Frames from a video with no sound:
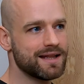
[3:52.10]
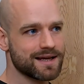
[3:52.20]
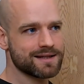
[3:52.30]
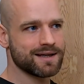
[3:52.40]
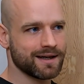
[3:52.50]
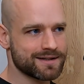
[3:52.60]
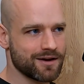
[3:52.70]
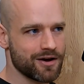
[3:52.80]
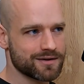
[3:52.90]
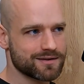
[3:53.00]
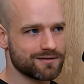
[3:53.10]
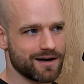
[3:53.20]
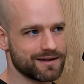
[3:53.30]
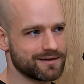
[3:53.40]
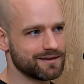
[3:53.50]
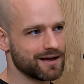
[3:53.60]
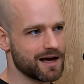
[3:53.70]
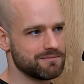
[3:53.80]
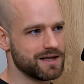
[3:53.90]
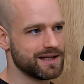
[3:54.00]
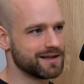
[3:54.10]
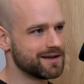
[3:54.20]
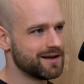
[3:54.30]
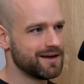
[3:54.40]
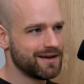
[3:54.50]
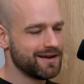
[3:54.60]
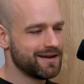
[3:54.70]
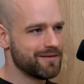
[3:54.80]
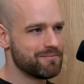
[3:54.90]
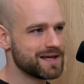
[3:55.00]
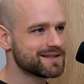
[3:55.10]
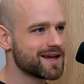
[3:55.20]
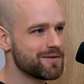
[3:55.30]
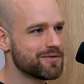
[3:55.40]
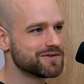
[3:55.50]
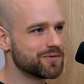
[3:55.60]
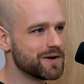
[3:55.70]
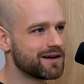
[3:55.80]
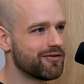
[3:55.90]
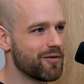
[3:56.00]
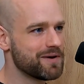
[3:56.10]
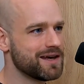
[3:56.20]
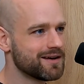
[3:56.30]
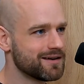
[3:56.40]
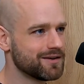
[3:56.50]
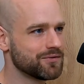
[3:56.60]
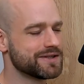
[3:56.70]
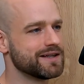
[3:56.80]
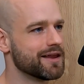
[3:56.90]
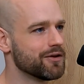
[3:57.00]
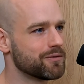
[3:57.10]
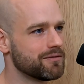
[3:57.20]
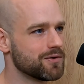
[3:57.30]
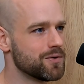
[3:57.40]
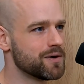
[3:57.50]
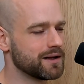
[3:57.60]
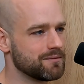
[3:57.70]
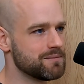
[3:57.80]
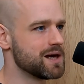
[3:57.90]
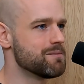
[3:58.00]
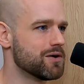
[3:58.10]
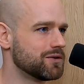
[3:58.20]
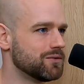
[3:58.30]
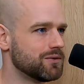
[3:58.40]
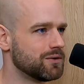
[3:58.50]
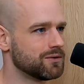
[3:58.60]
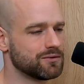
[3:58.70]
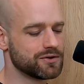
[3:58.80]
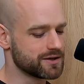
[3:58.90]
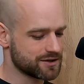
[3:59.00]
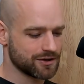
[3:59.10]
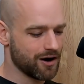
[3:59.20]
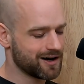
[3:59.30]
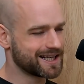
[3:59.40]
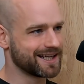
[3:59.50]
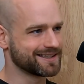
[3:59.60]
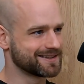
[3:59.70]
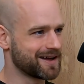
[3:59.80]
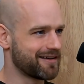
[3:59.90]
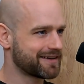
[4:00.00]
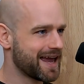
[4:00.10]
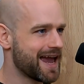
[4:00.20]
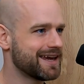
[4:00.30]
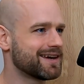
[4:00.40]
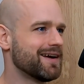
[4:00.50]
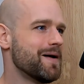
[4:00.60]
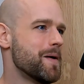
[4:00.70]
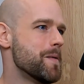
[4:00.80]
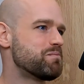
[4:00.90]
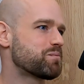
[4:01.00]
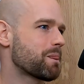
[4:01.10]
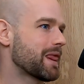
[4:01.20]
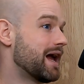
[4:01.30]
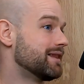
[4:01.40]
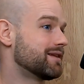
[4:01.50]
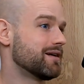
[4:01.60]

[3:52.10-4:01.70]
And then there is us, right? I mean, best time of the week for me to sit down with you and be able to just talk and have cake. And